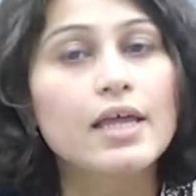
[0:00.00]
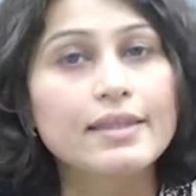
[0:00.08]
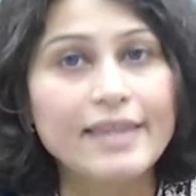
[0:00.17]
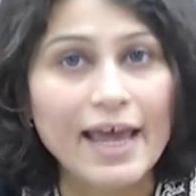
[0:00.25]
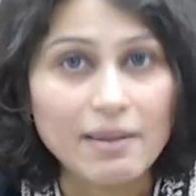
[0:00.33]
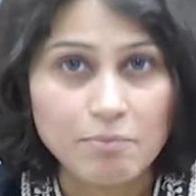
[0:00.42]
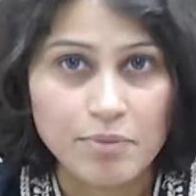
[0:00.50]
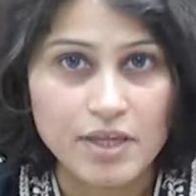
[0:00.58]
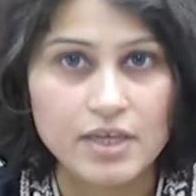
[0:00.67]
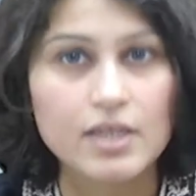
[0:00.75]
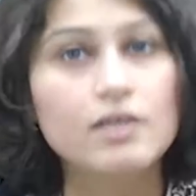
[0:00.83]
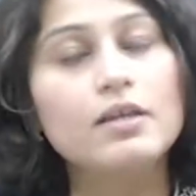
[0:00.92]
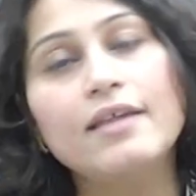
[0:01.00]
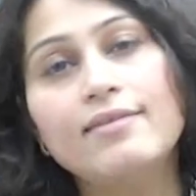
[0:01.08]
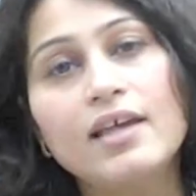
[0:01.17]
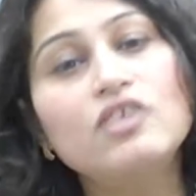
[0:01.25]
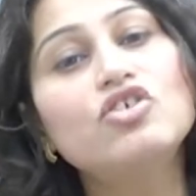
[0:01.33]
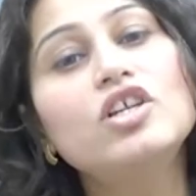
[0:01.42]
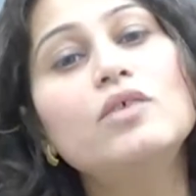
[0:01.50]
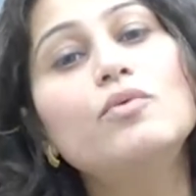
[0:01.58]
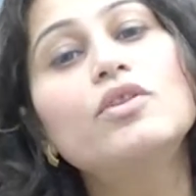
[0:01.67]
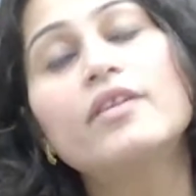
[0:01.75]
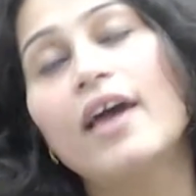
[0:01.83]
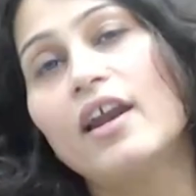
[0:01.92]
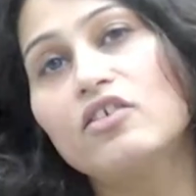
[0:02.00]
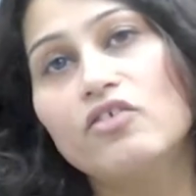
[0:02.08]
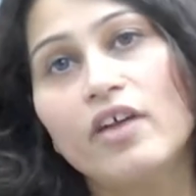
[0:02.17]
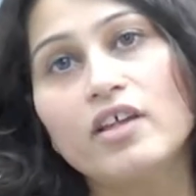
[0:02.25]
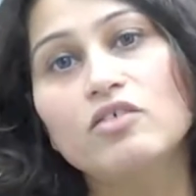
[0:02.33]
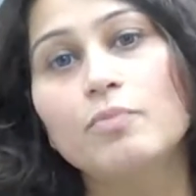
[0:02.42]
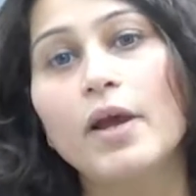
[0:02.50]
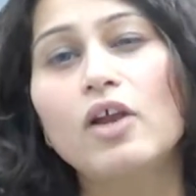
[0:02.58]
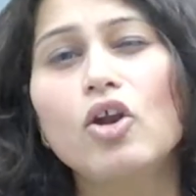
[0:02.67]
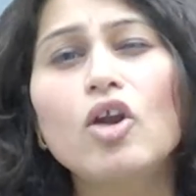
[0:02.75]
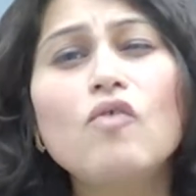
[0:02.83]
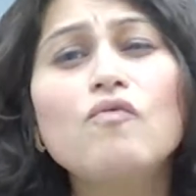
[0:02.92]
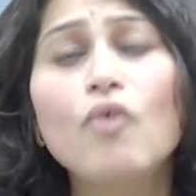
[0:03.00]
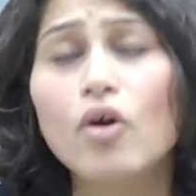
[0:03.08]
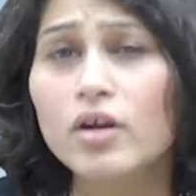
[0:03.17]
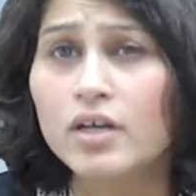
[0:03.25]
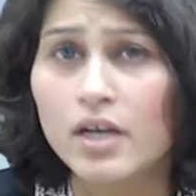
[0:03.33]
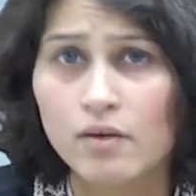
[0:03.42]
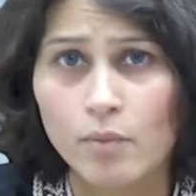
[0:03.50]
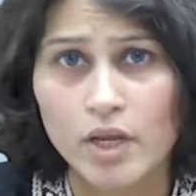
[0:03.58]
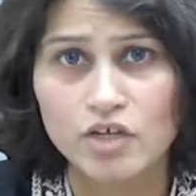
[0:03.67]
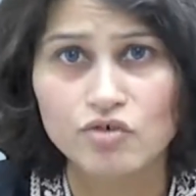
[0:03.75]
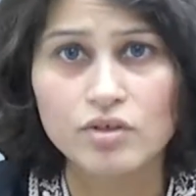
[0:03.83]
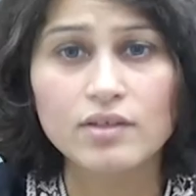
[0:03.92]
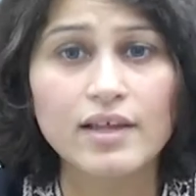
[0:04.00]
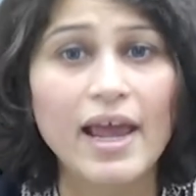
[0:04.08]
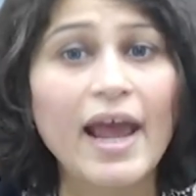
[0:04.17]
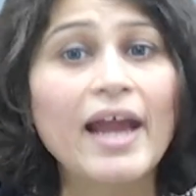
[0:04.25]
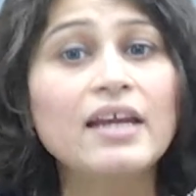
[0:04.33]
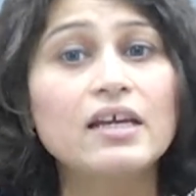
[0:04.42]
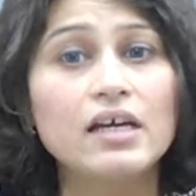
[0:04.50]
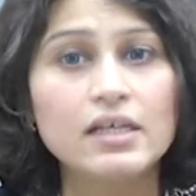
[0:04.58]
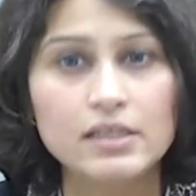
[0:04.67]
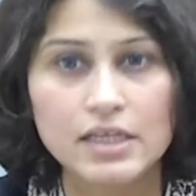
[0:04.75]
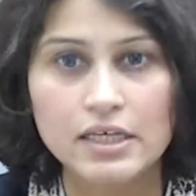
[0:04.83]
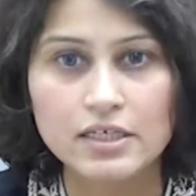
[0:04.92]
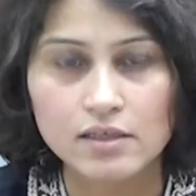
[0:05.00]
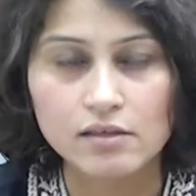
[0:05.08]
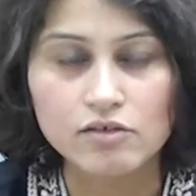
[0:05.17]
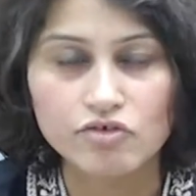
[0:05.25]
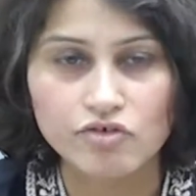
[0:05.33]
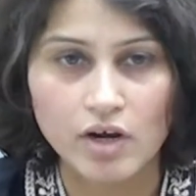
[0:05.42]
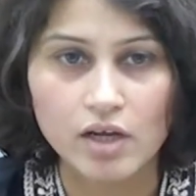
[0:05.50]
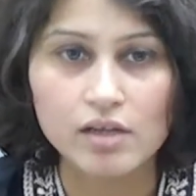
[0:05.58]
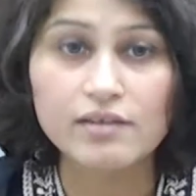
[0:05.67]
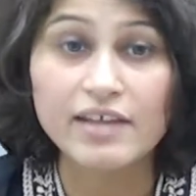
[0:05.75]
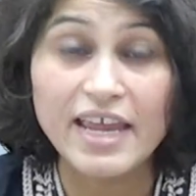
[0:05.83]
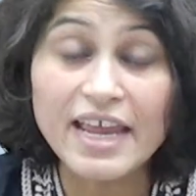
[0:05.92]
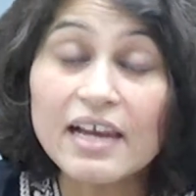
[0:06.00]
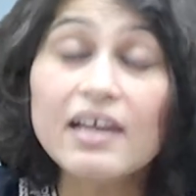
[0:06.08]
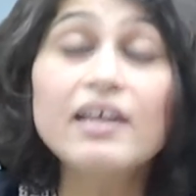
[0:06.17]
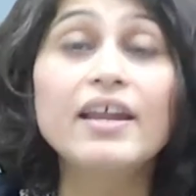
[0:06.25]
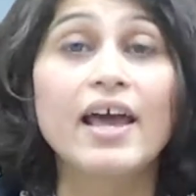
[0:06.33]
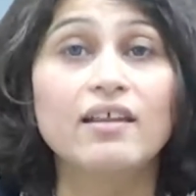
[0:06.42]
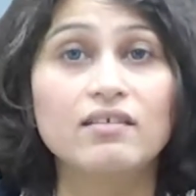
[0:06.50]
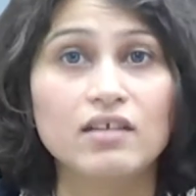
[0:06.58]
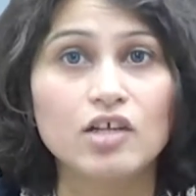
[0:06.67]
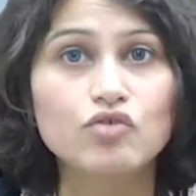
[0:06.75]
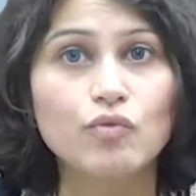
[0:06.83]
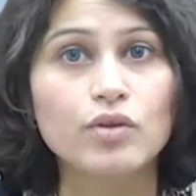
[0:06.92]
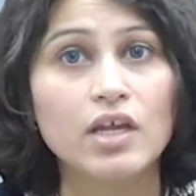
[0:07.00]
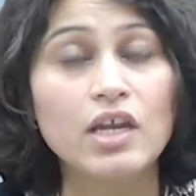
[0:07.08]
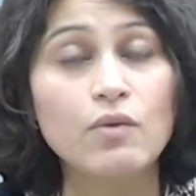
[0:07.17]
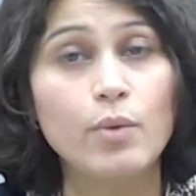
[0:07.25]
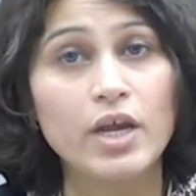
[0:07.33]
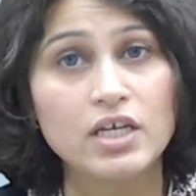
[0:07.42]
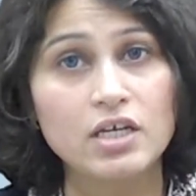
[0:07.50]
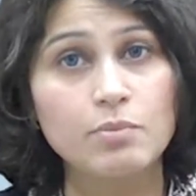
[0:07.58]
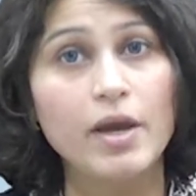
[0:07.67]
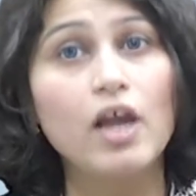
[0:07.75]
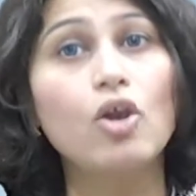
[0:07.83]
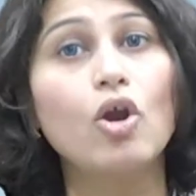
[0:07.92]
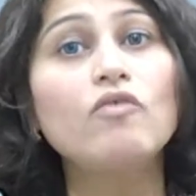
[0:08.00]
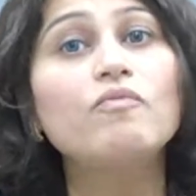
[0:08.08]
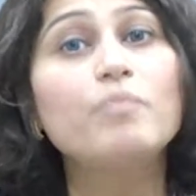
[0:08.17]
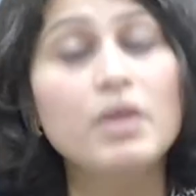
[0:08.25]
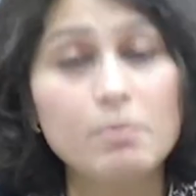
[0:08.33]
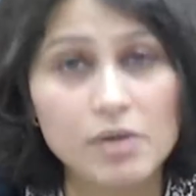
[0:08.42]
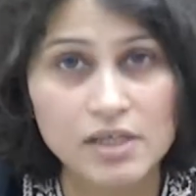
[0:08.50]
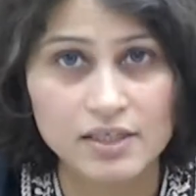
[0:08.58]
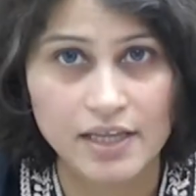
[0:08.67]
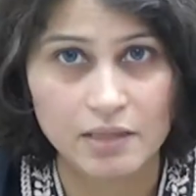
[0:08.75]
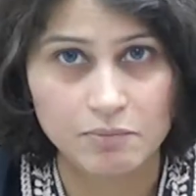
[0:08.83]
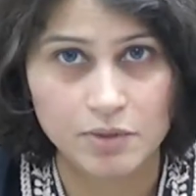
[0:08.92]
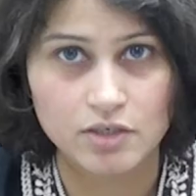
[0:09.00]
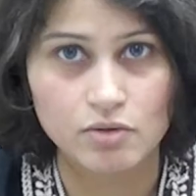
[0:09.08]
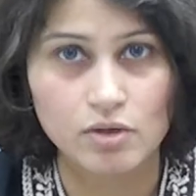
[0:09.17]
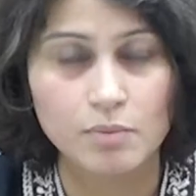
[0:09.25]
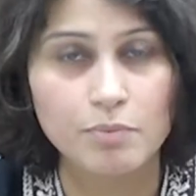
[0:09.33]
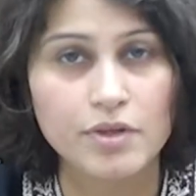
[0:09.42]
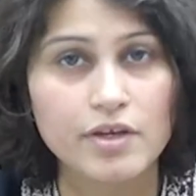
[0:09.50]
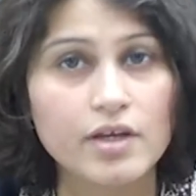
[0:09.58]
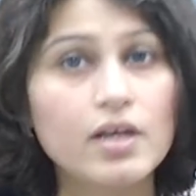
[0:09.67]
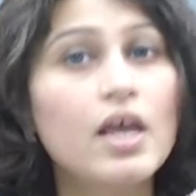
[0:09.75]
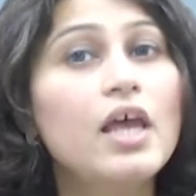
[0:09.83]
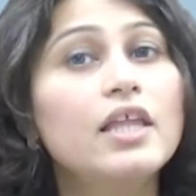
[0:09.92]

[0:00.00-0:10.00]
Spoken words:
That period essentially was characterized by a lot of foreign invasions and the internal struggles. England as such was invaded by a lot of people in that particular period.